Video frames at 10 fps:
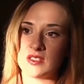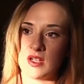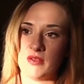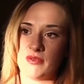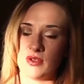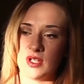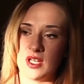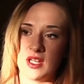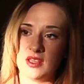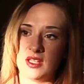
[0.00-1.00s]
It's awful,
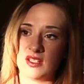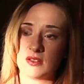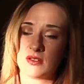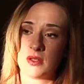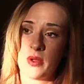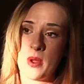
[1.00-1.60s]
and I think